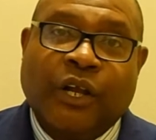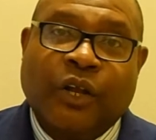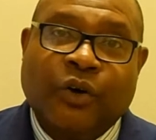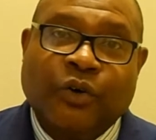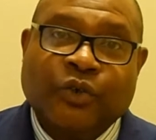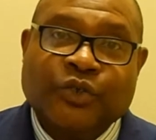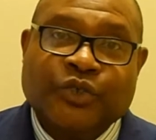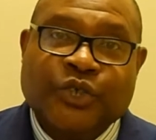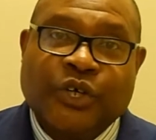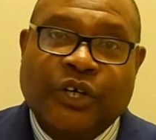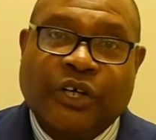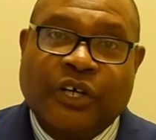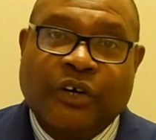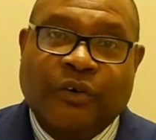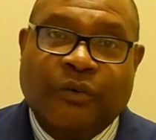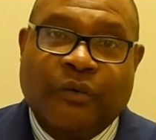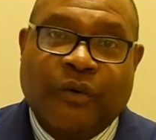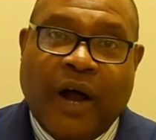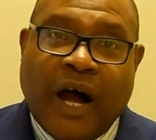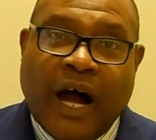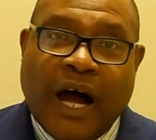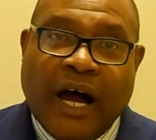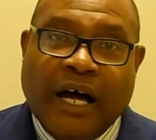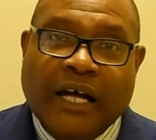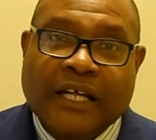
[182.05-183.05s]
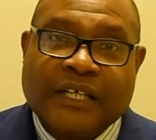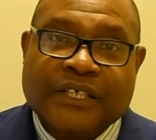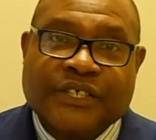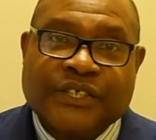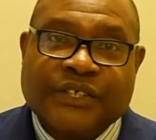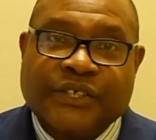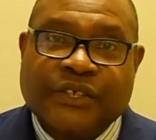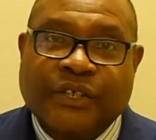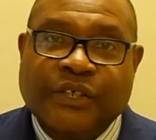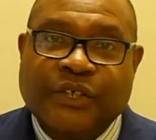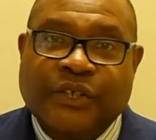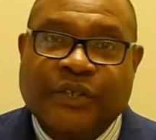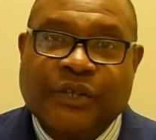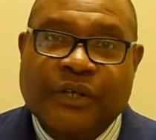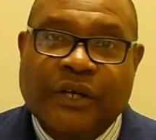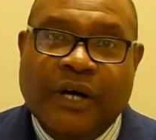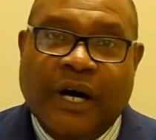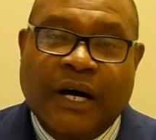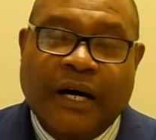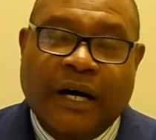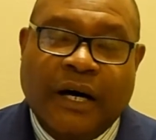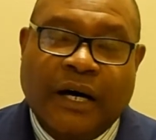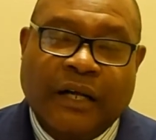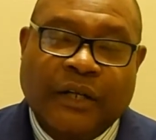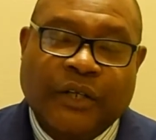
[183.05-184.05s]
close your garage
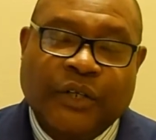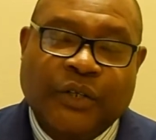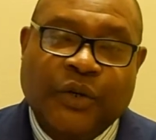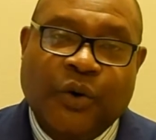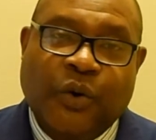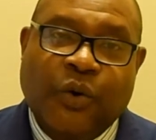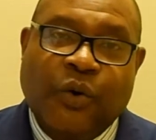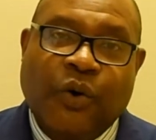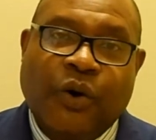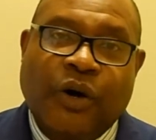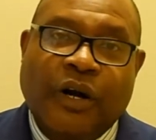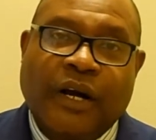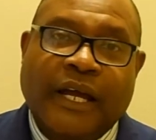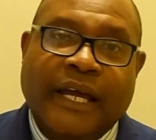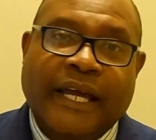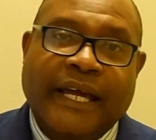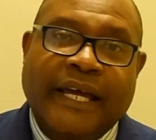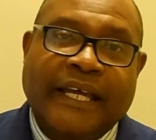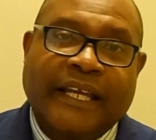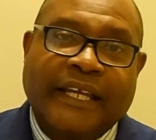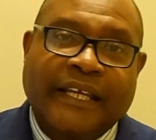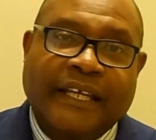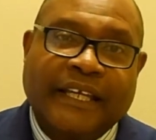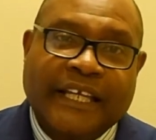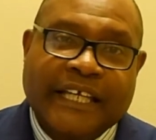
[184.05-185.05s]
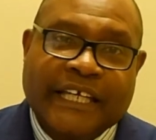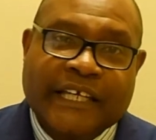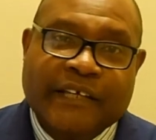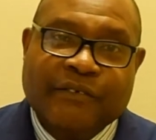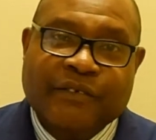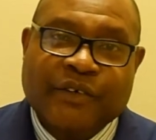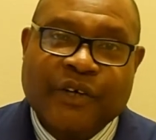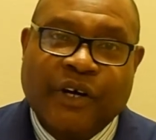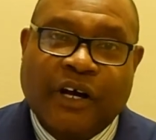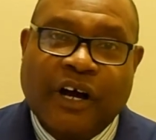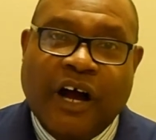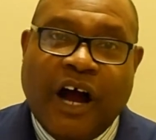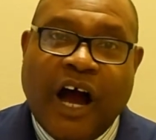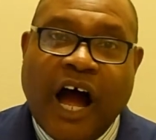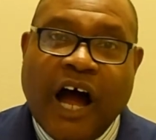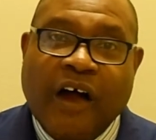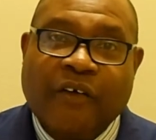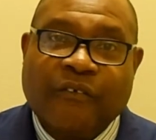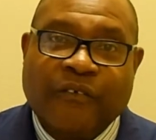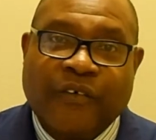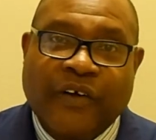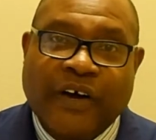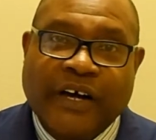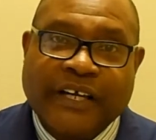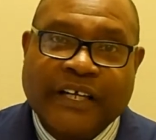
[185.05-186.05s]
door and leave your
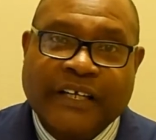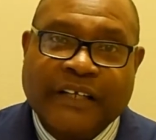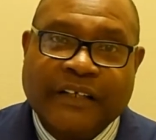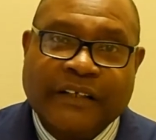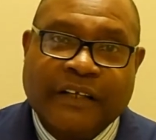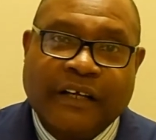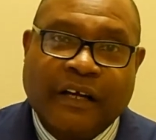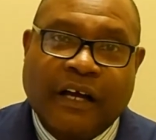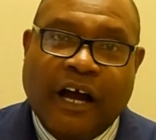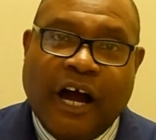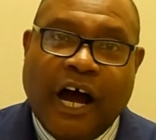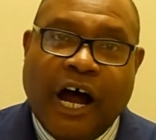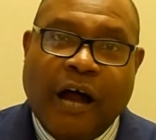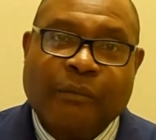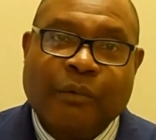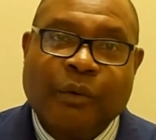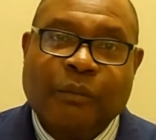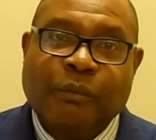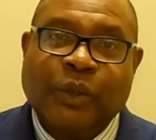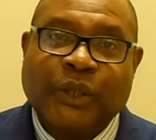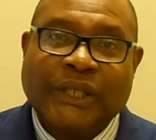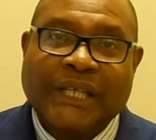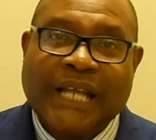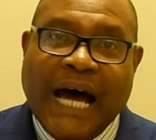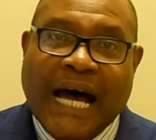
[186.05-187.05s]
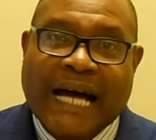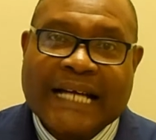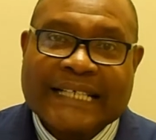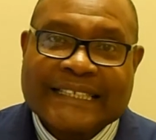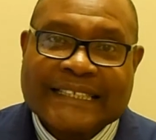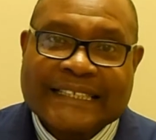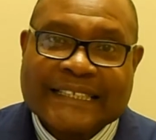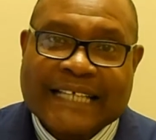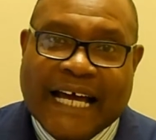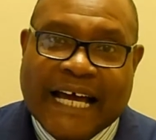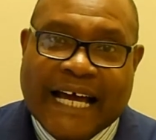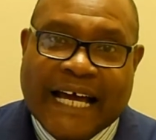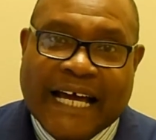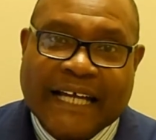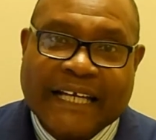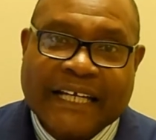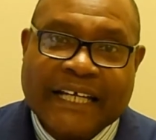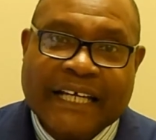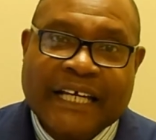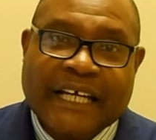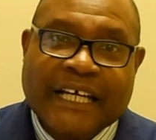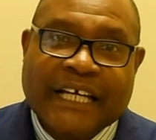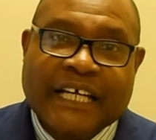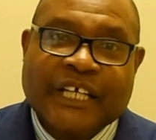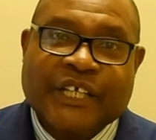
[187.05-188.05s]
car running. The carbon monoxide
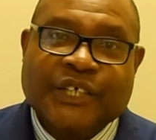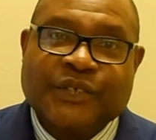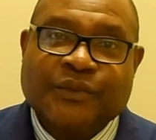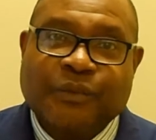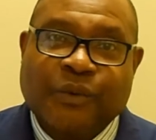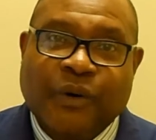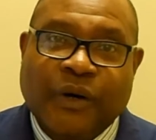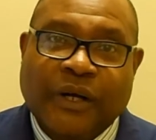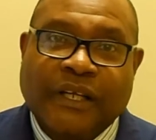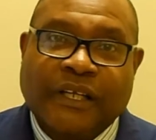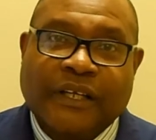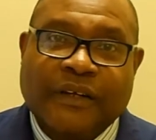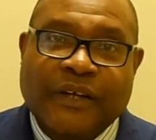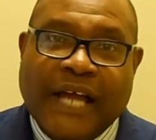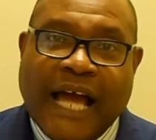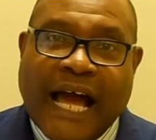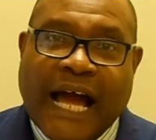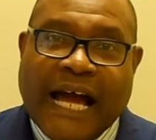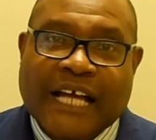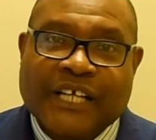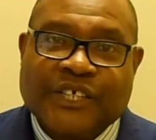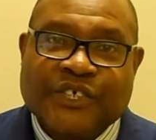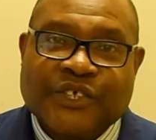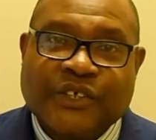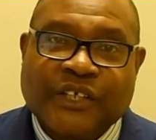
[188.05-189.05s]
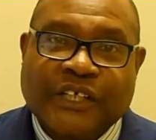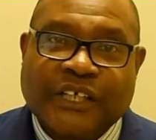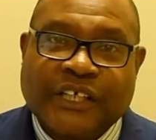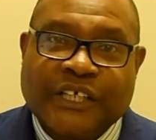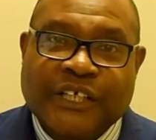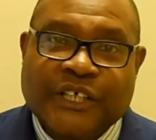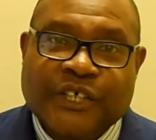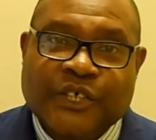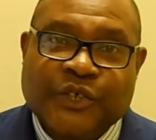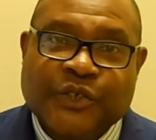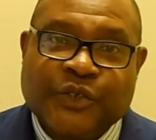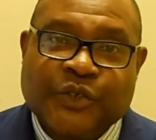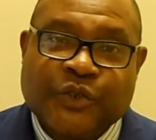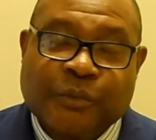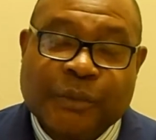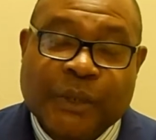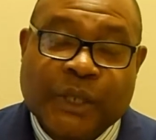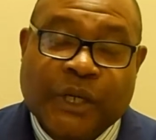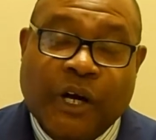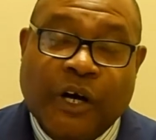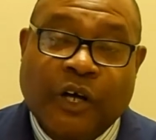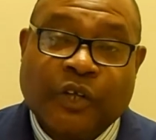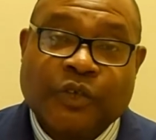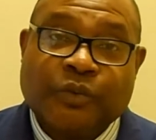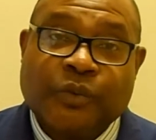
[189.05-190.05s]
is what actually kills you,
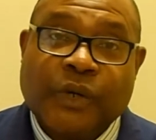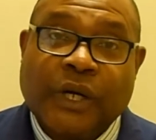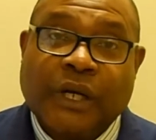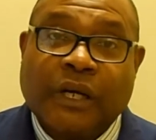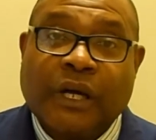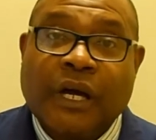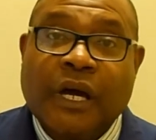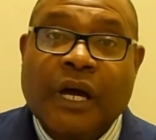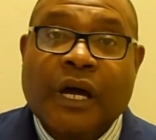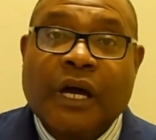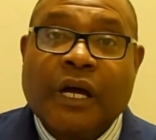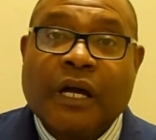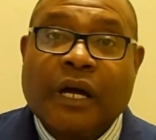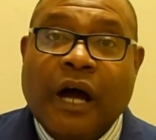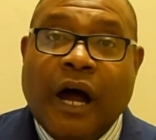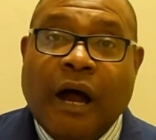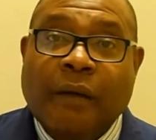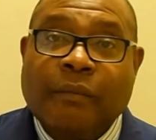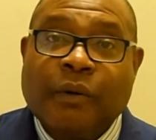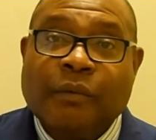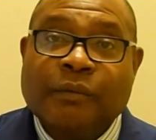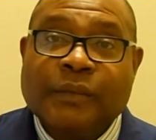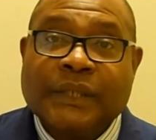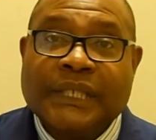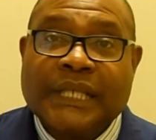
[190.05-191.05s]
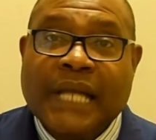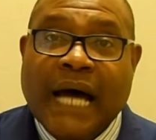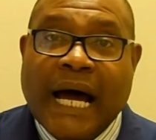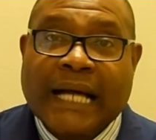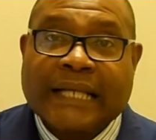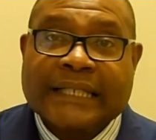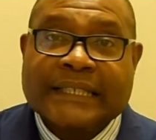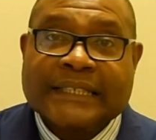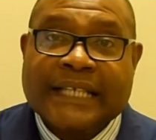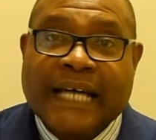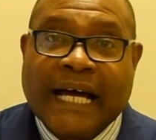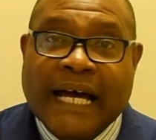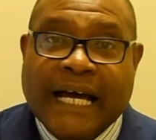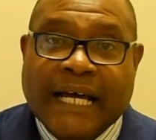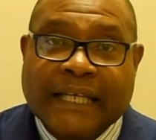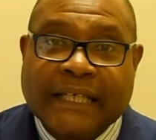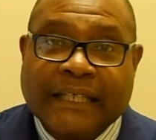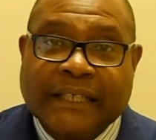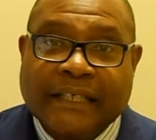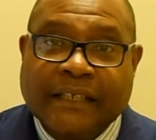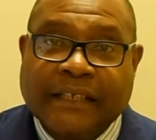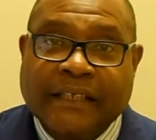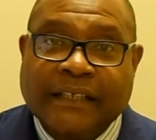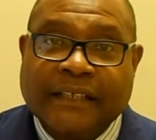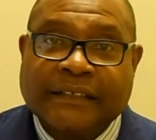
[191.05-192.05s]
because what carbon
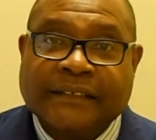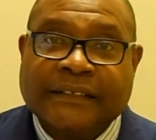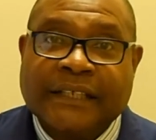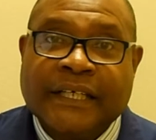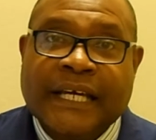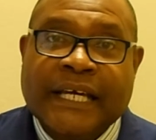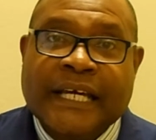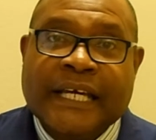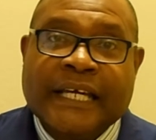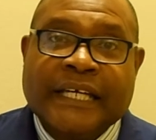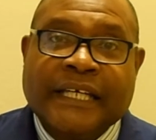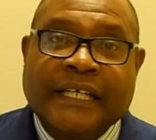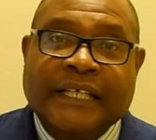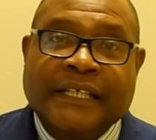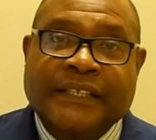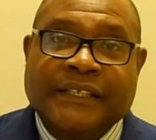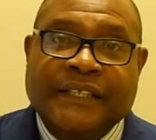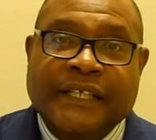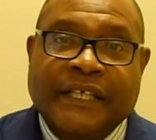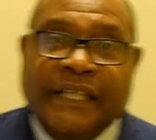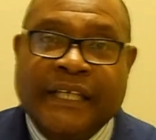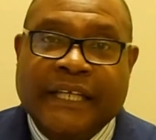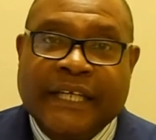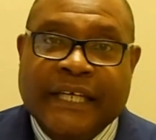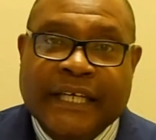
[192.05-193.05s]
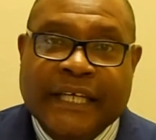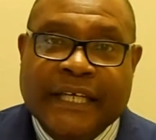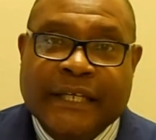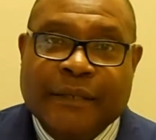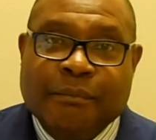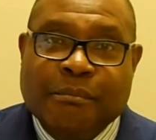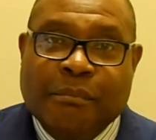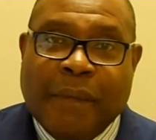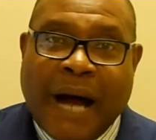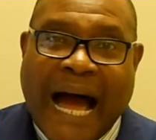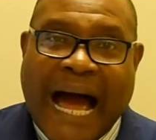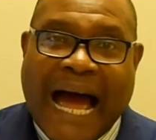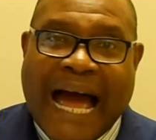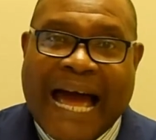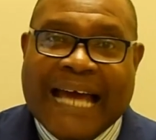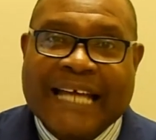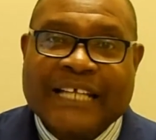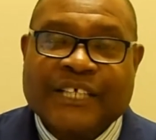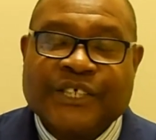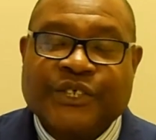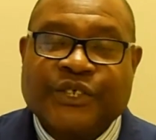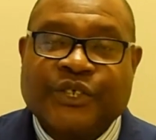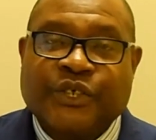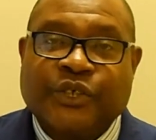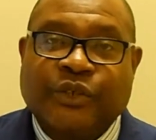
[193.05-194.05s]
monoxide does is that it
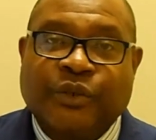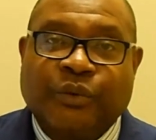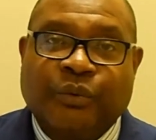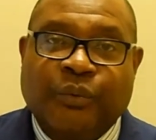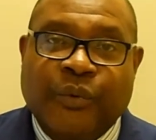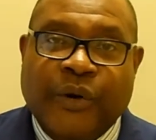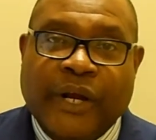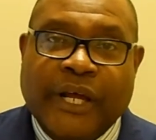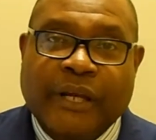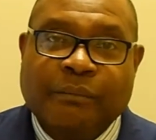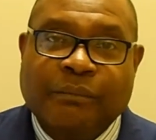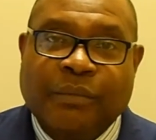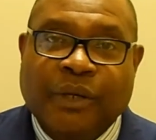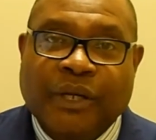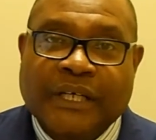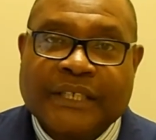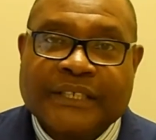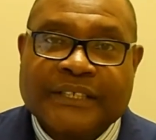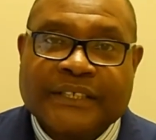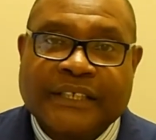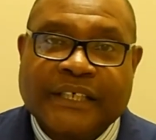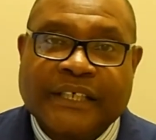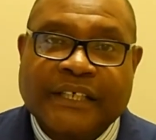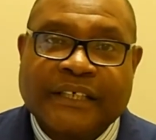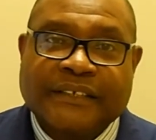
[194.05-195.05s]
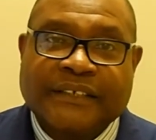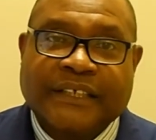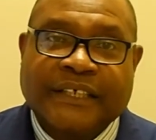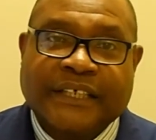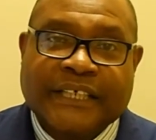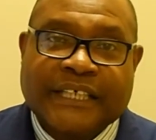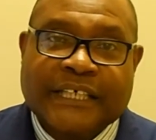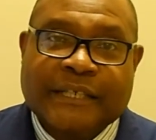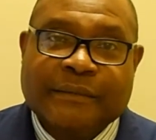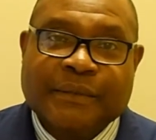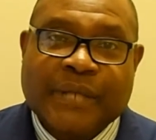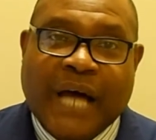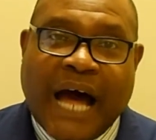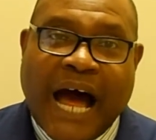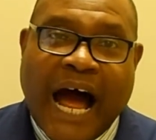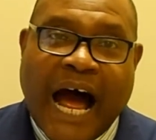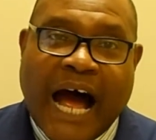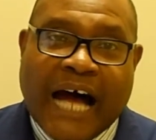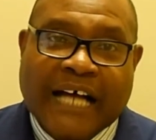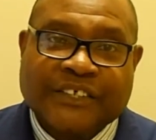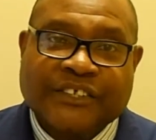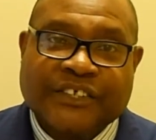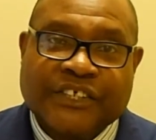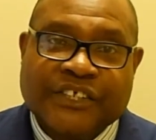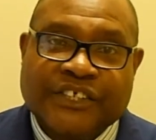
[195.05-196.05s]
binds to the red blood cells and keeps
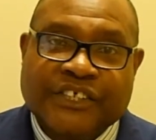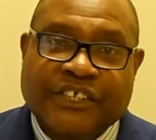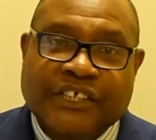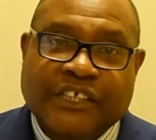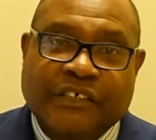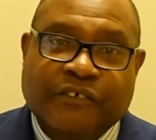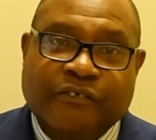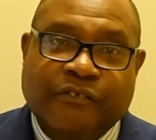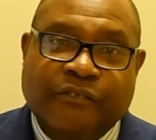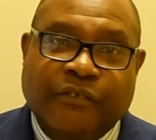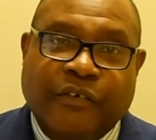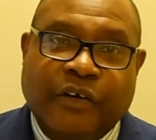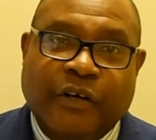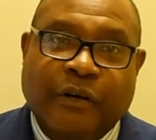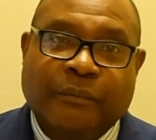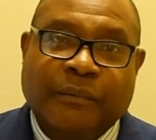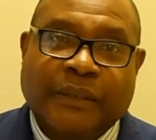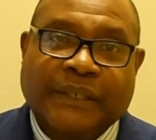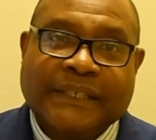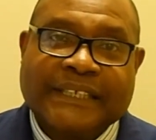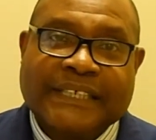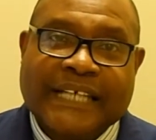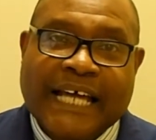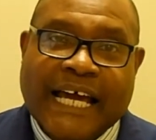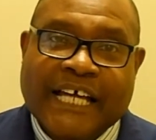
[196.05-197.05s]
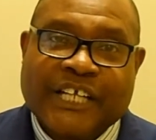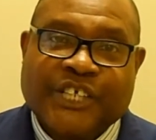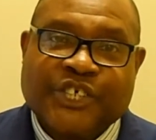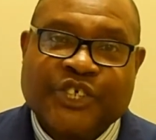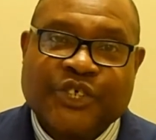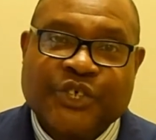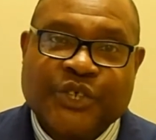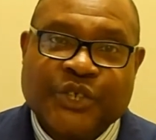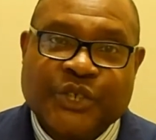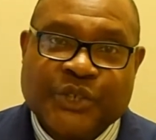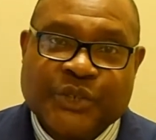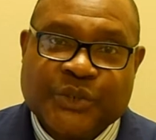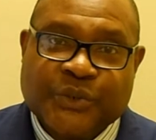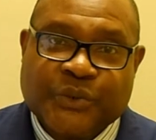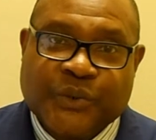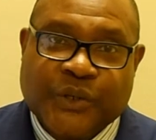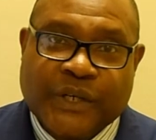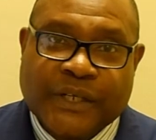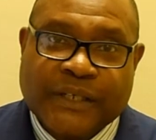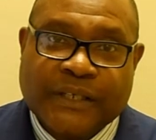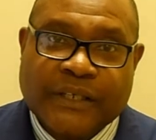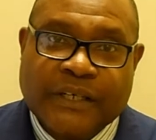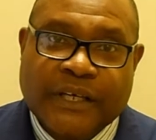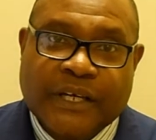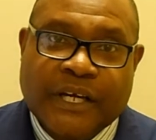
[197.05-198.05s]
oxygen from attaching
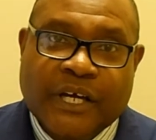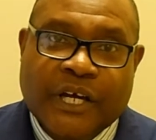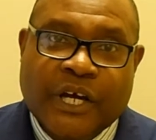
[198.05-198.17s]
to it.